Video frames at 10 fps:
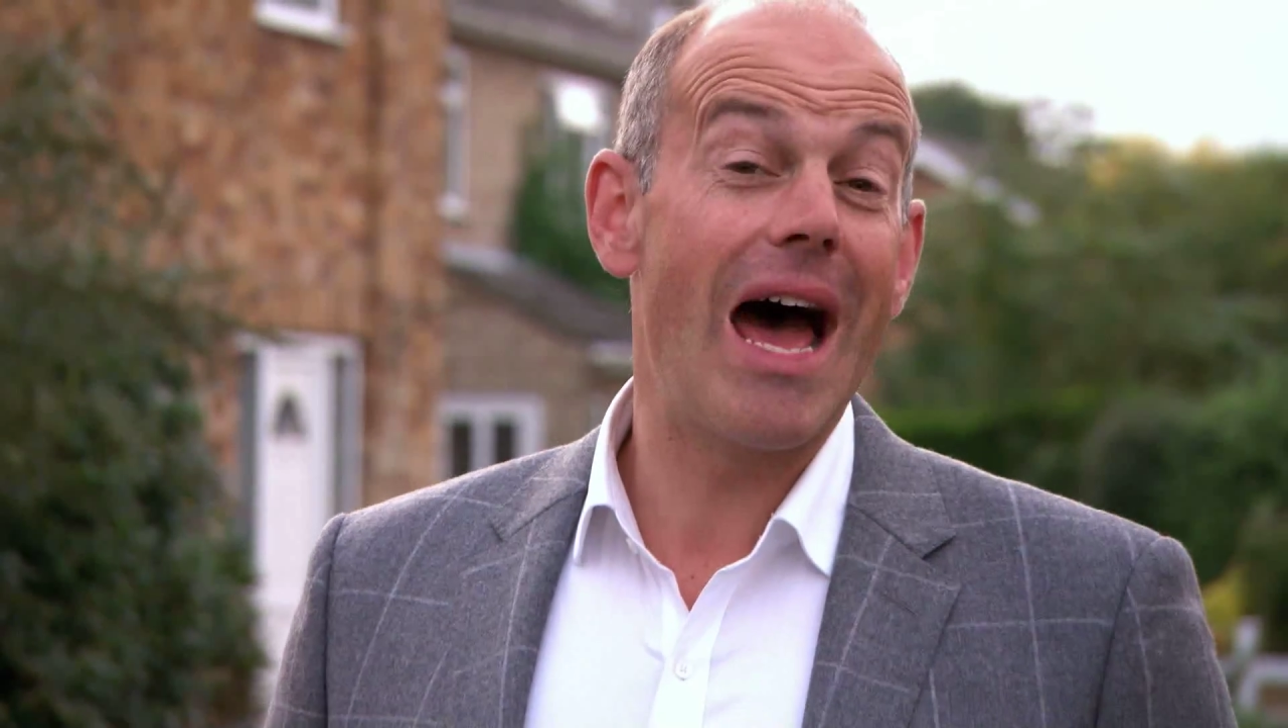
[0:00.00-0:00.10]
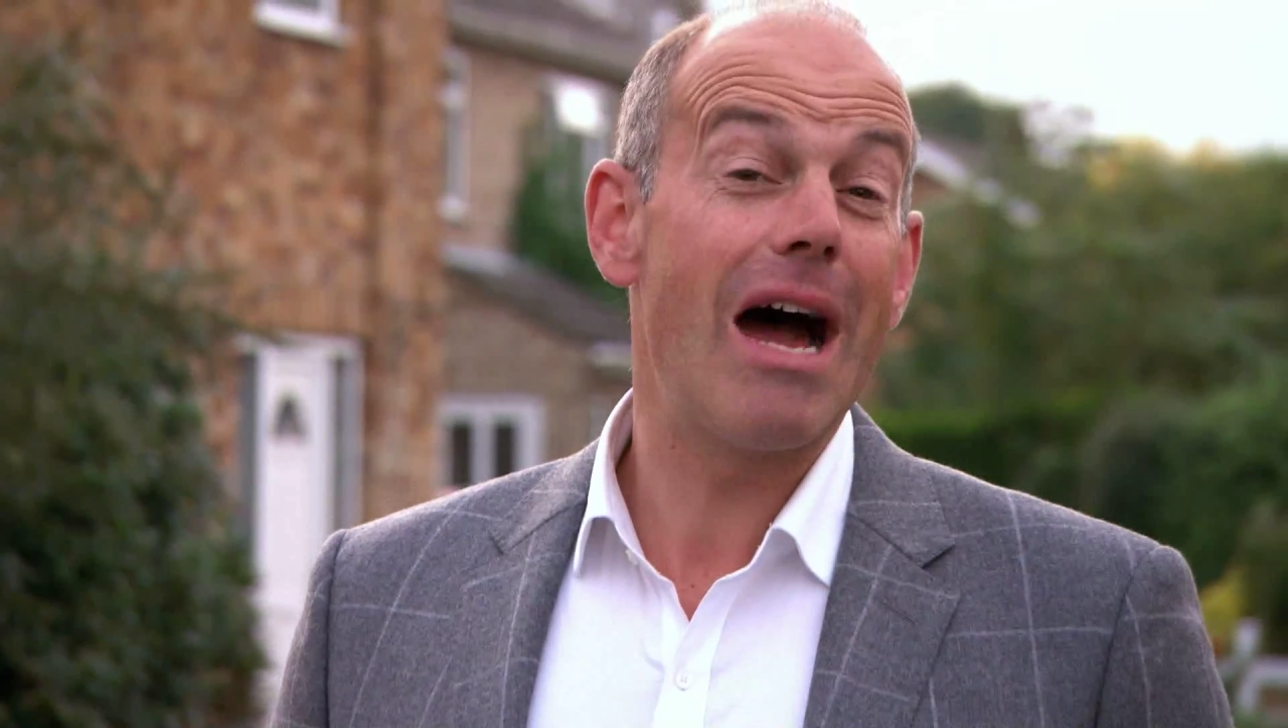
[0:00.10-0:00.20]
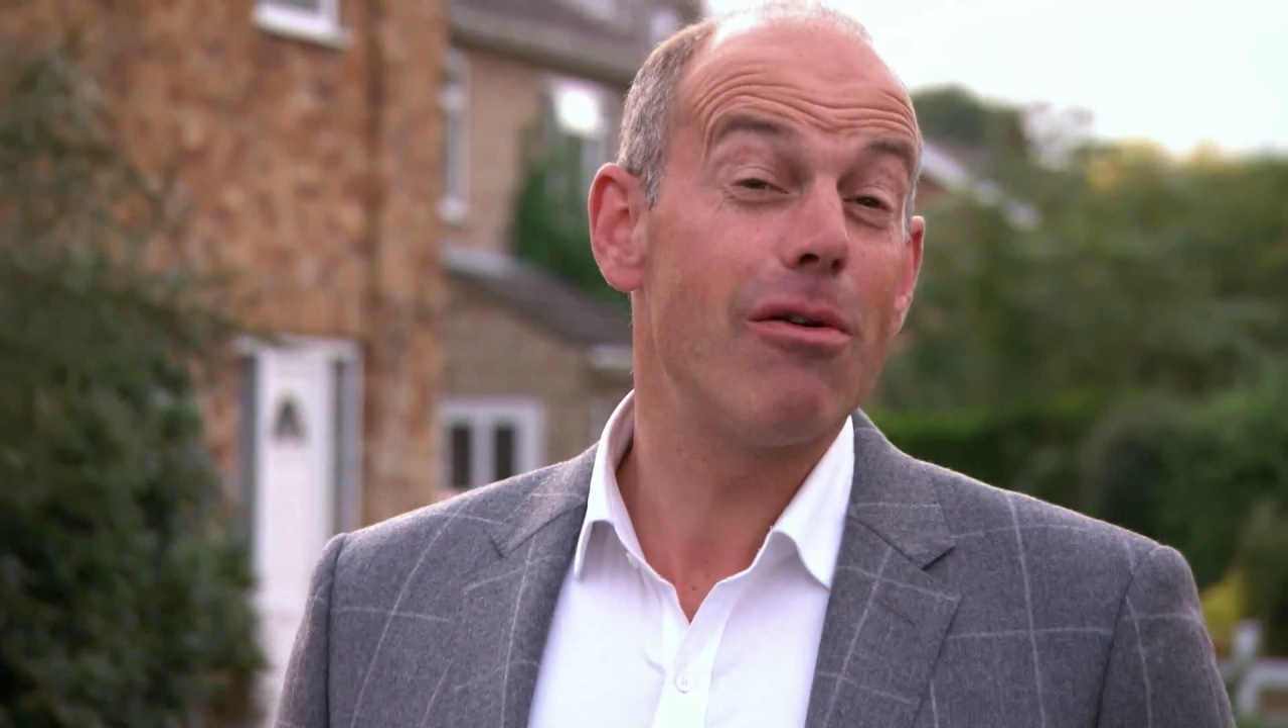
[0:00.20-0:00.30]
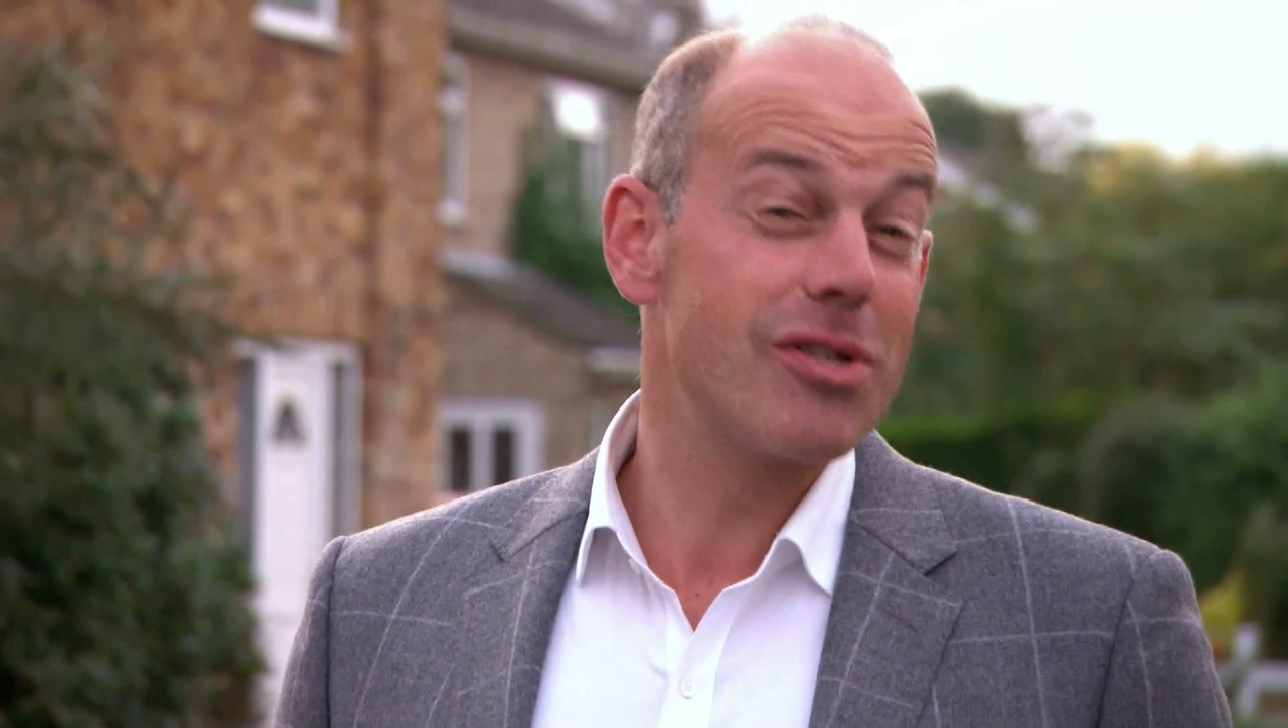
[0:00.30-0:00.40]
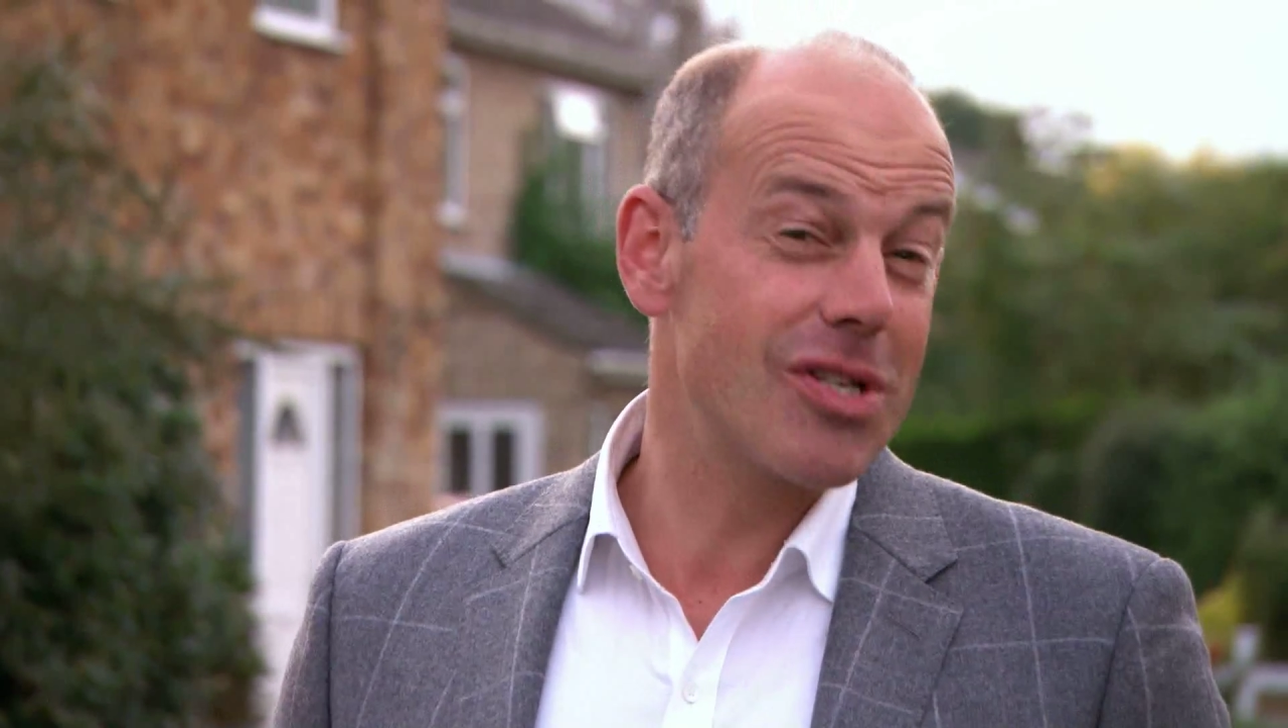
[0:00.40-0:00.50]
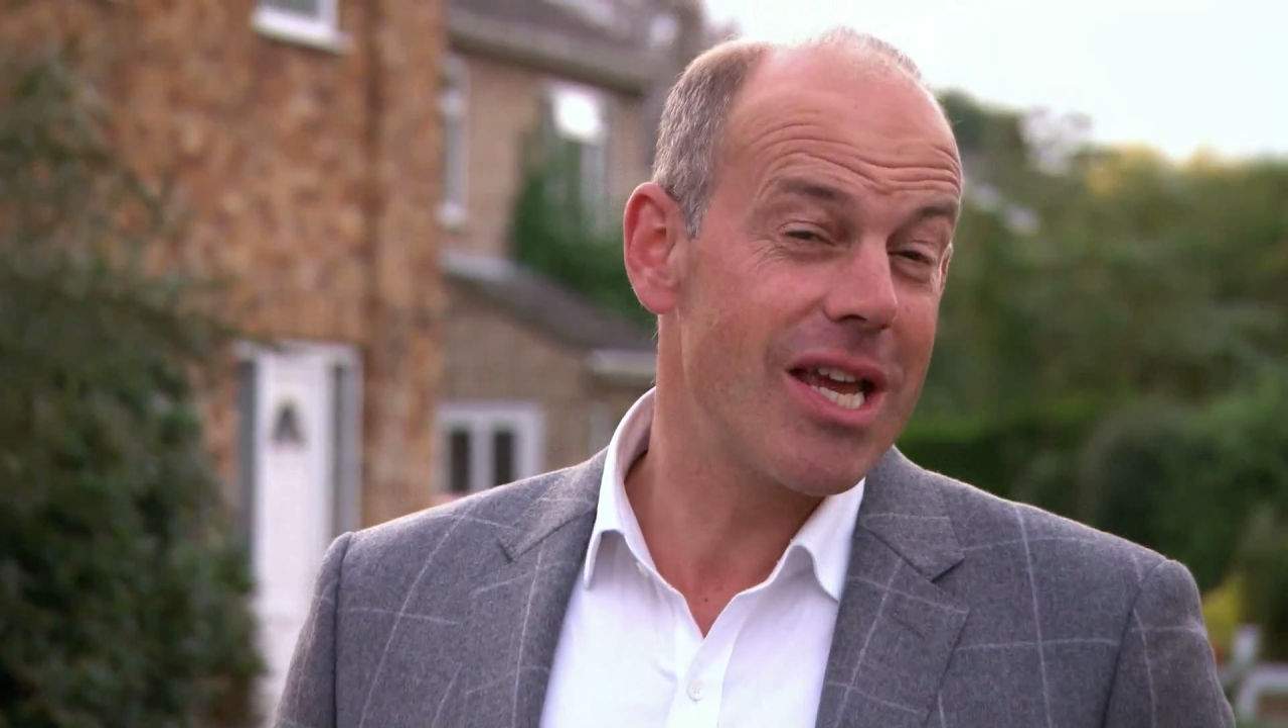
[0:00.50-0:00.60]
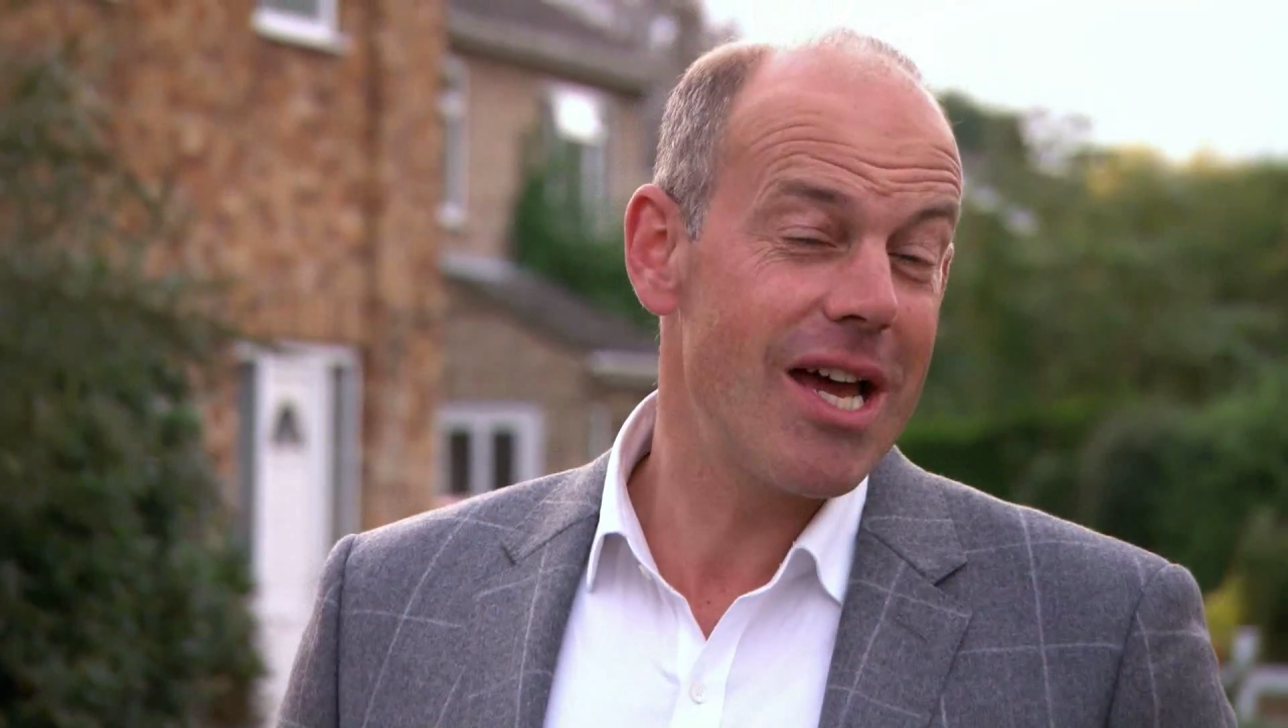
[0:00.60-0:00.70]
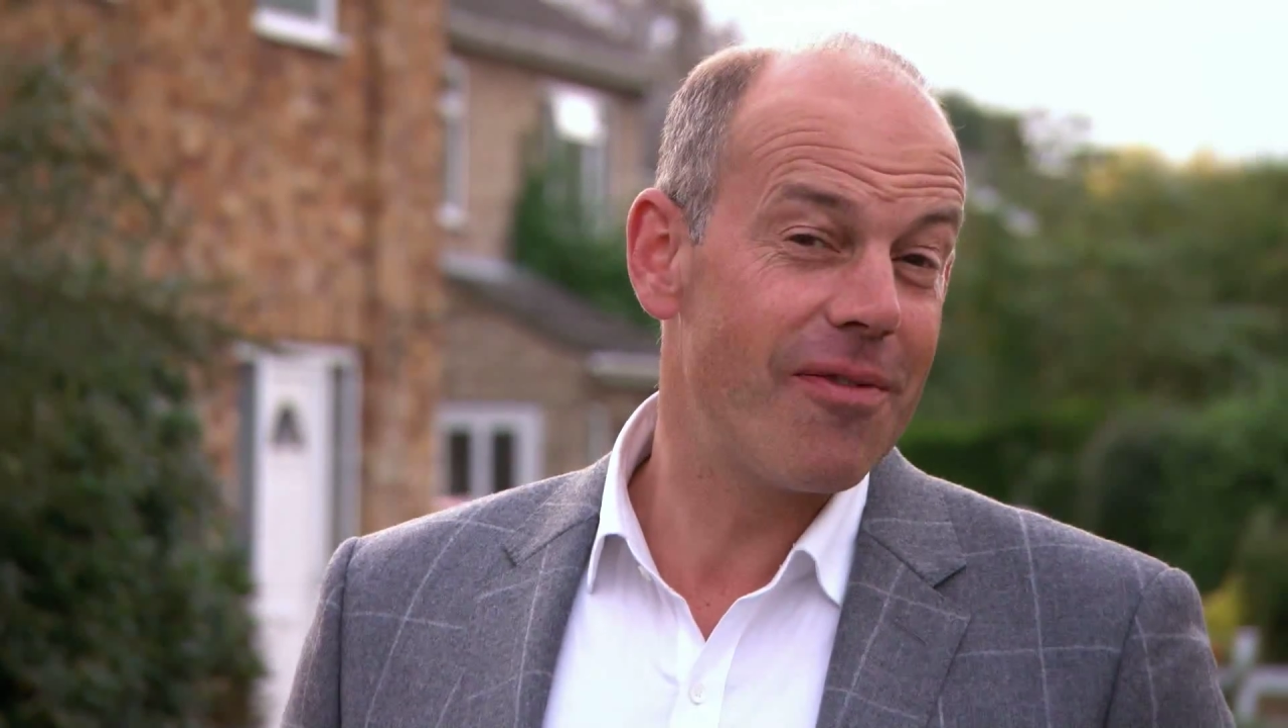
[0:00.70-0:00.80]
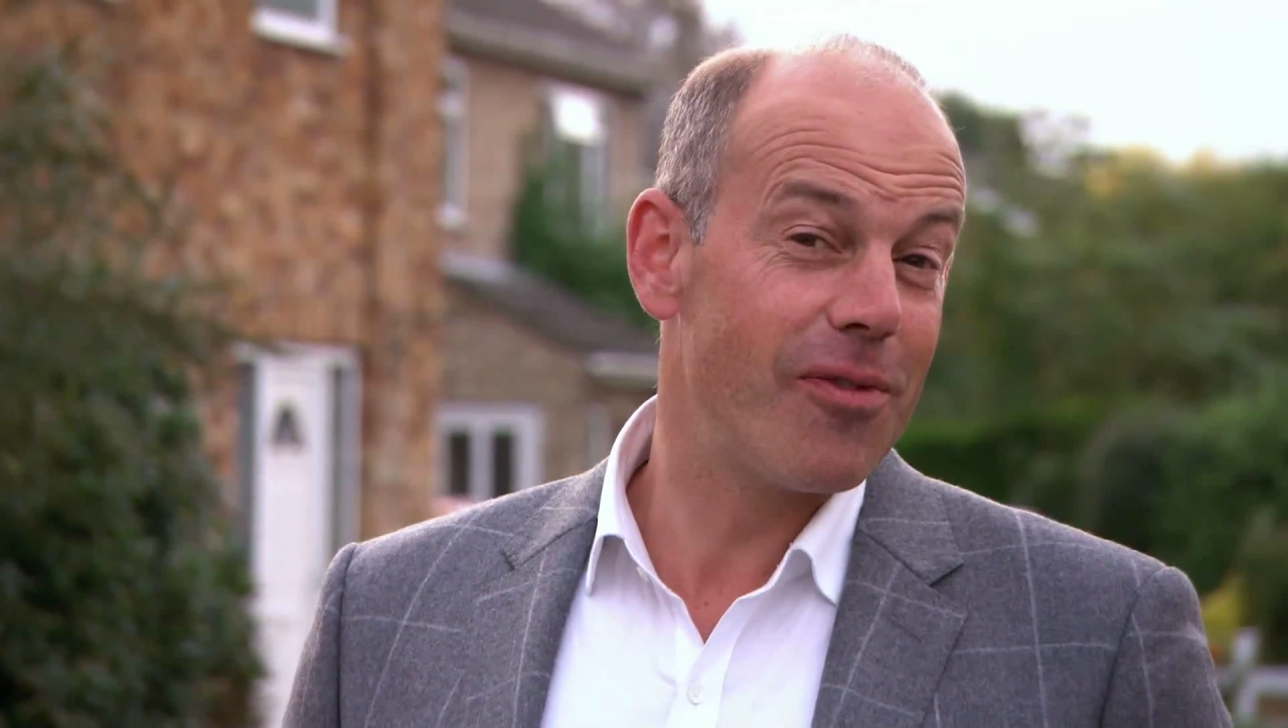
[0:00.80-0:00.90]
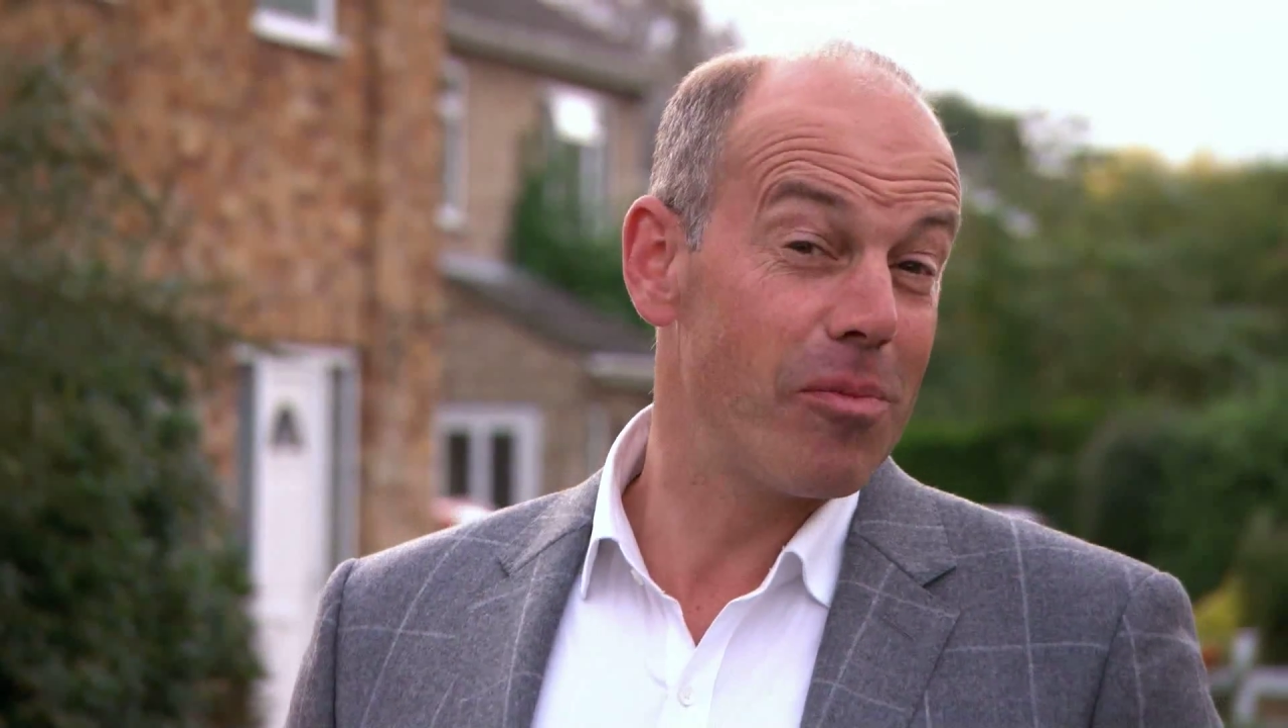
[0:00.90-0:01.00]
hour's
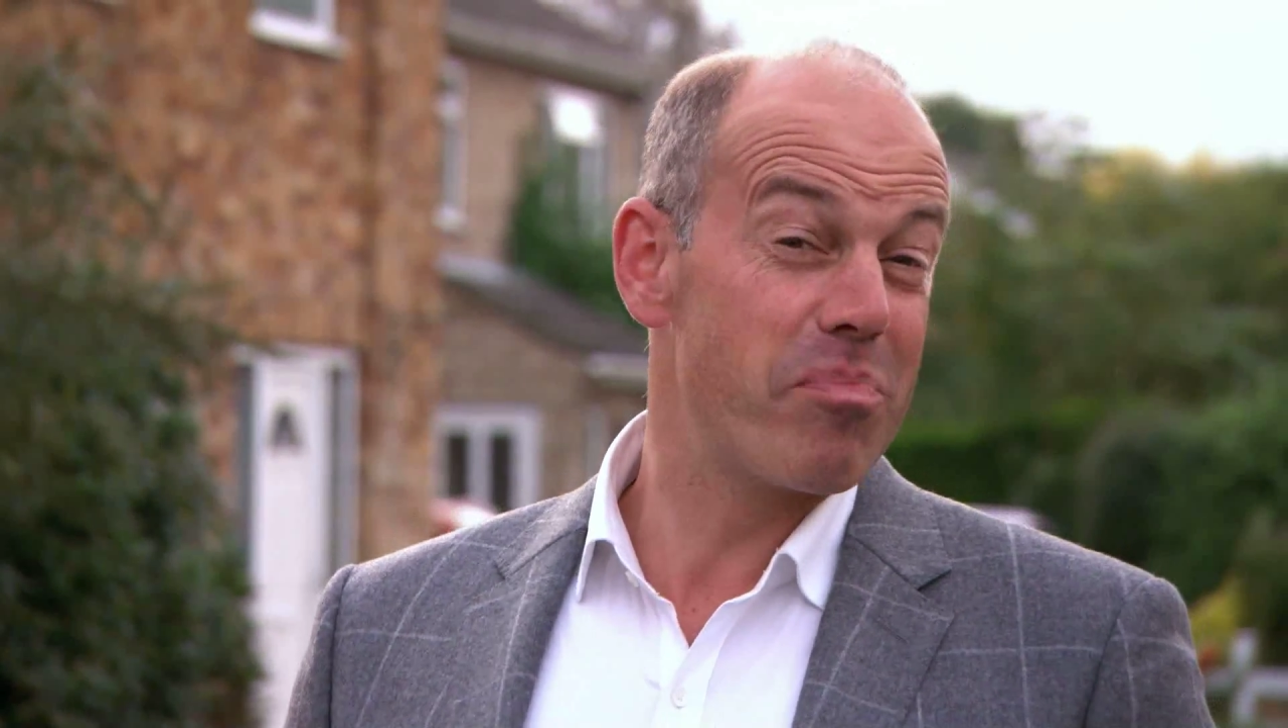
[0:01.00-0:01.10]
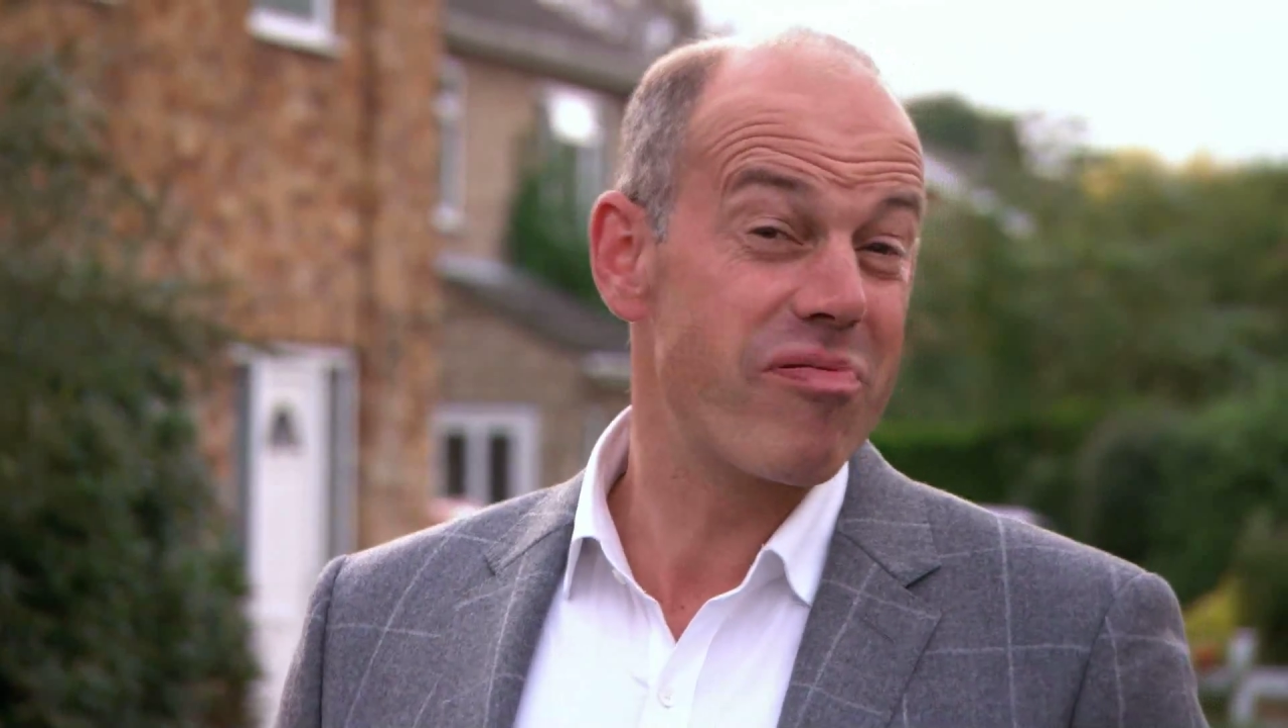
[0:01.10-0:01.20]
careful